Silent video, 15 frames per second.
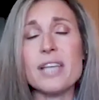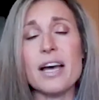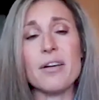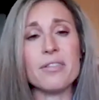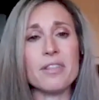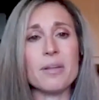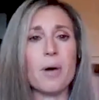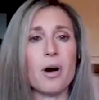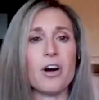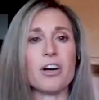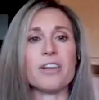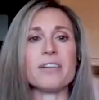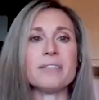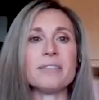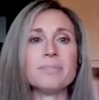it was out in the
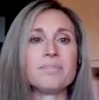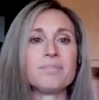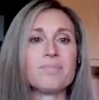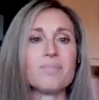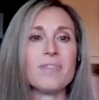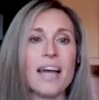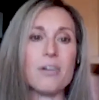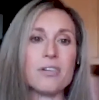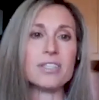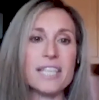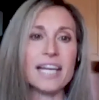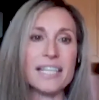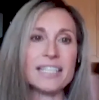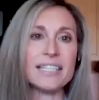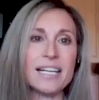barn,
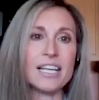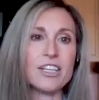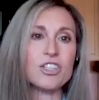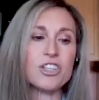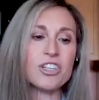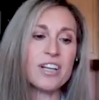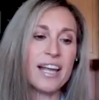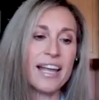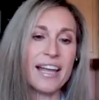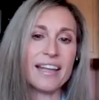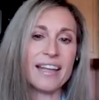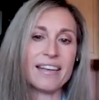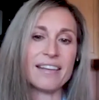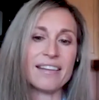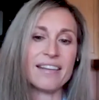outside in nature.
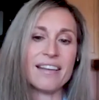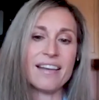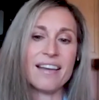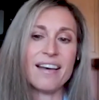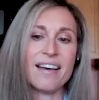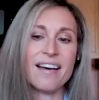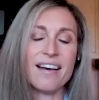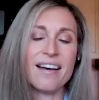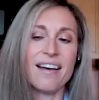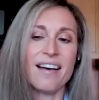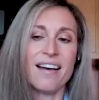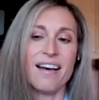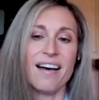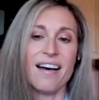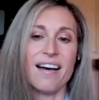And
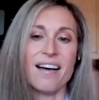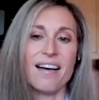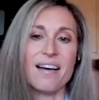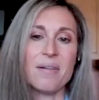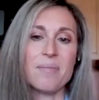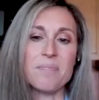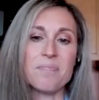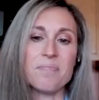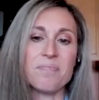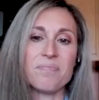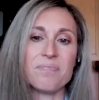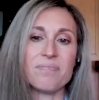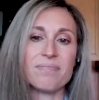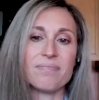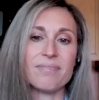I
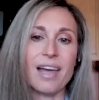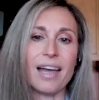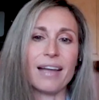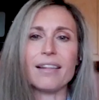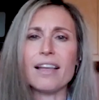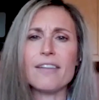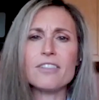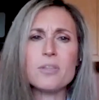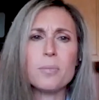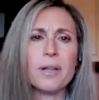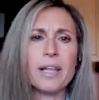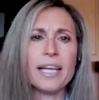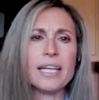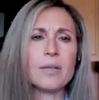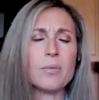loved
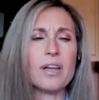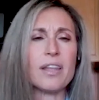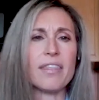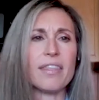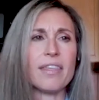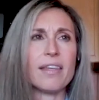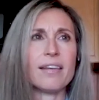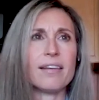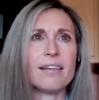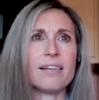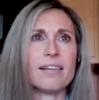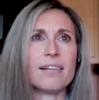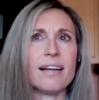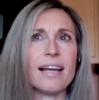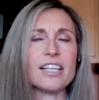playing with
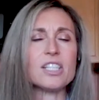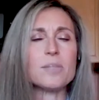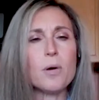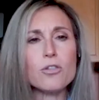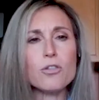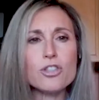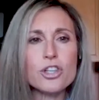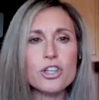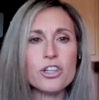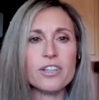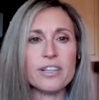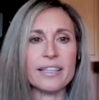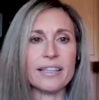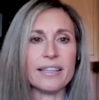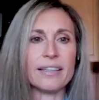exposure
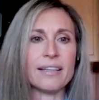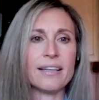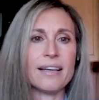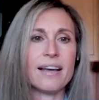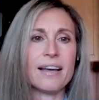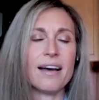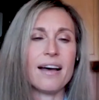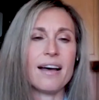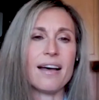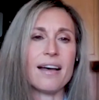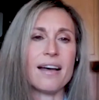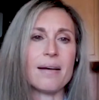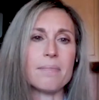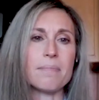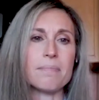and
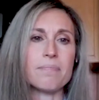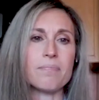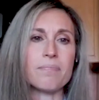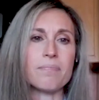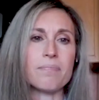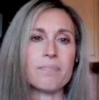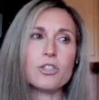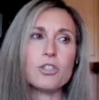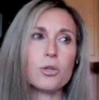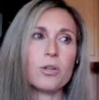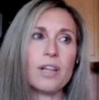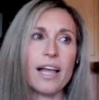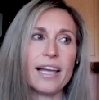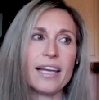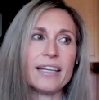
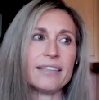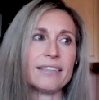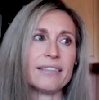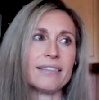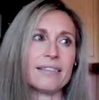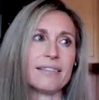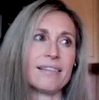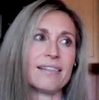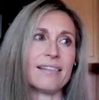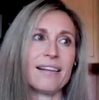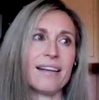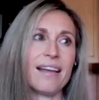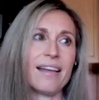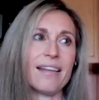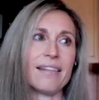natural light.
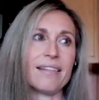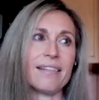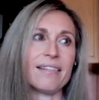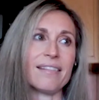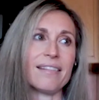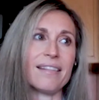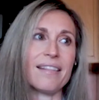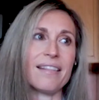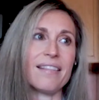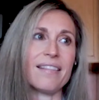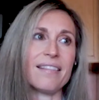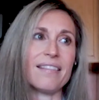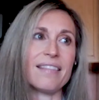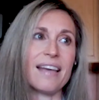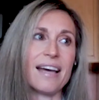And
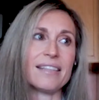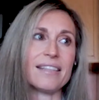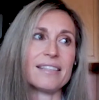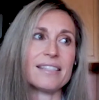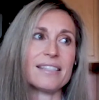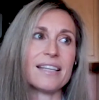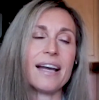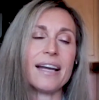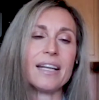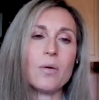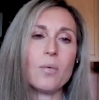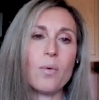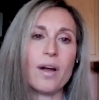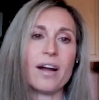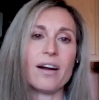that's kind
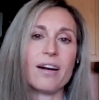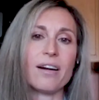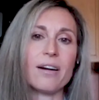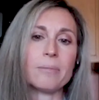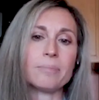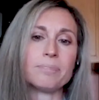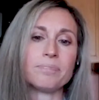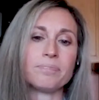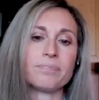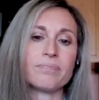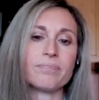of where